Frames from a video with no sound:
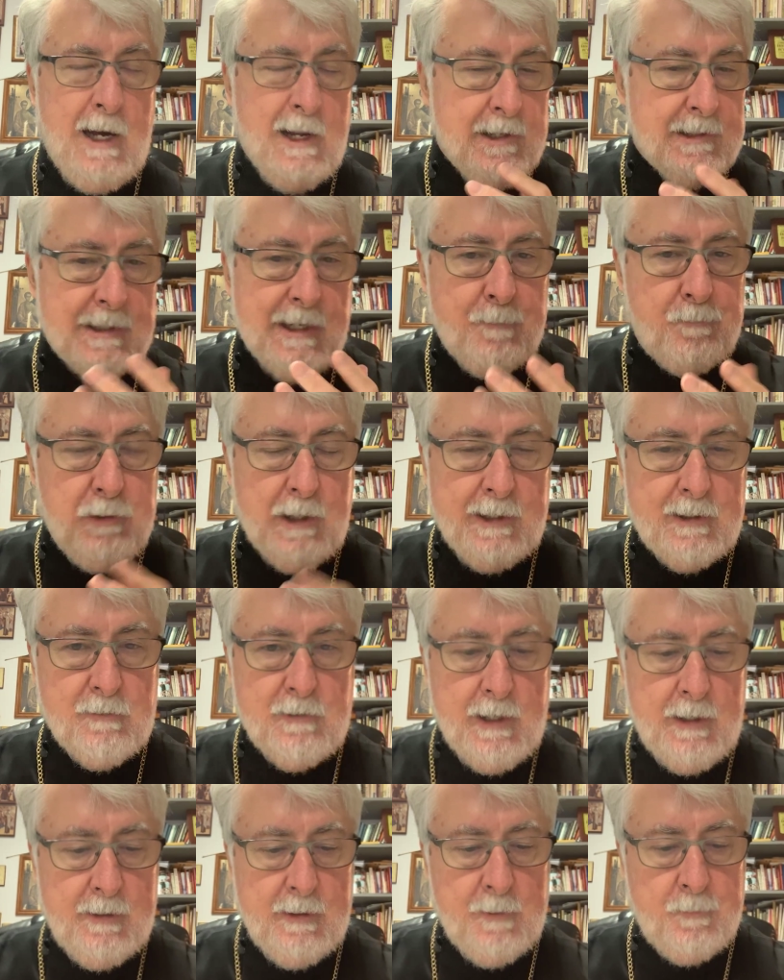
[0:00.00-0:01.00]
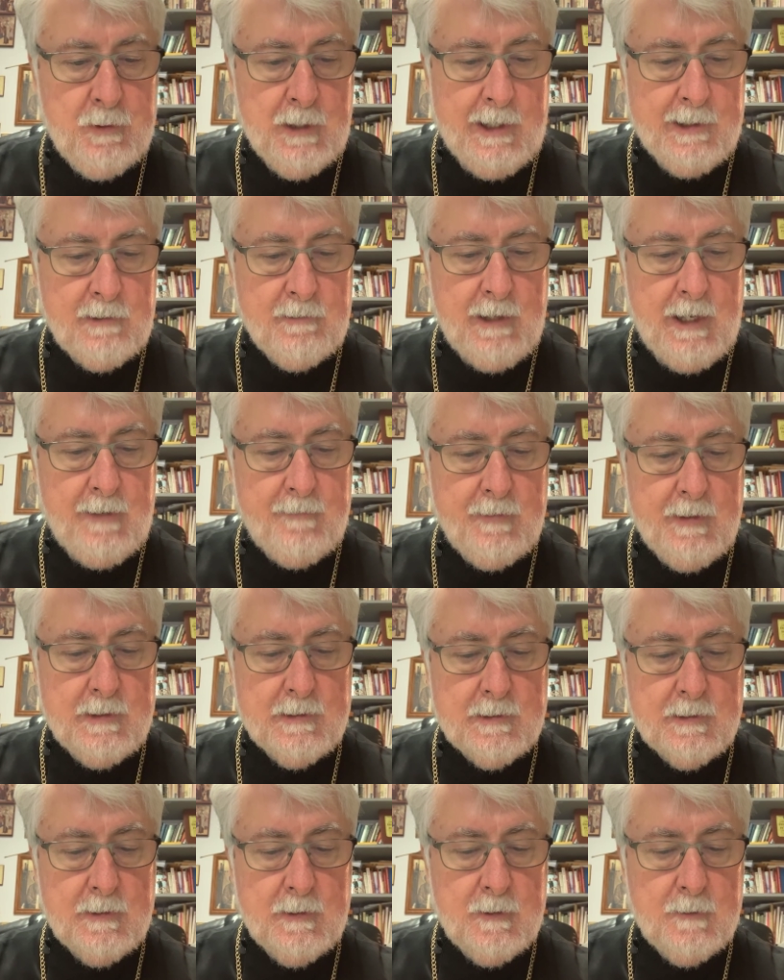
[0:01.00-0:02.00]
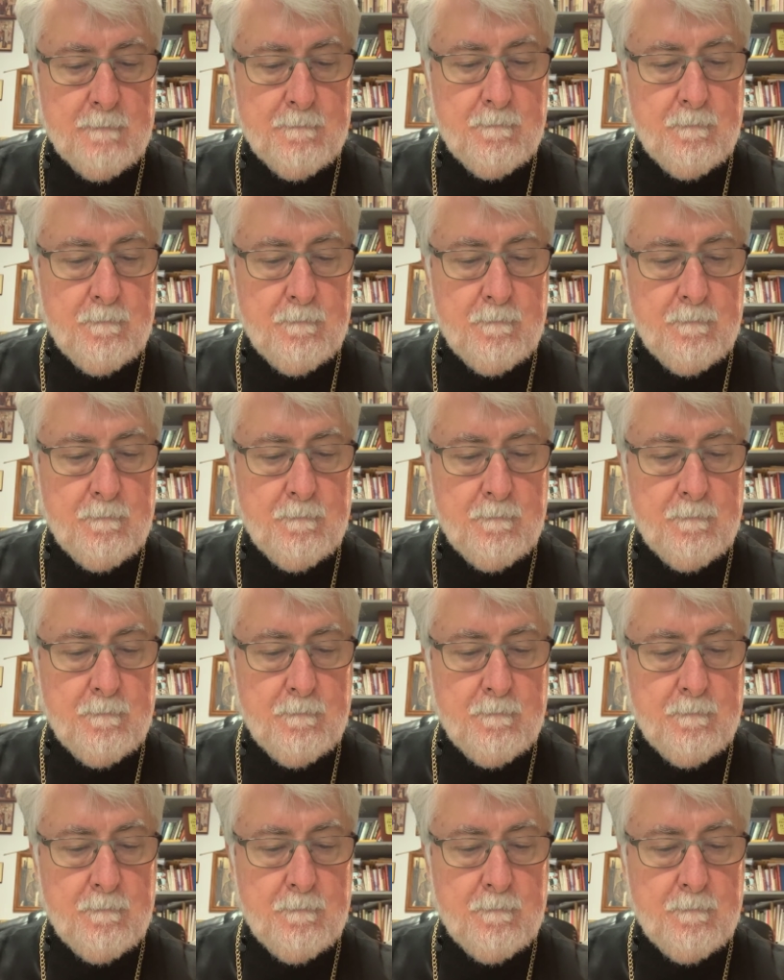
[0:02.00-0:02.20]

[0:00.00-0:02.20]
How does that apply to, apply to Advent?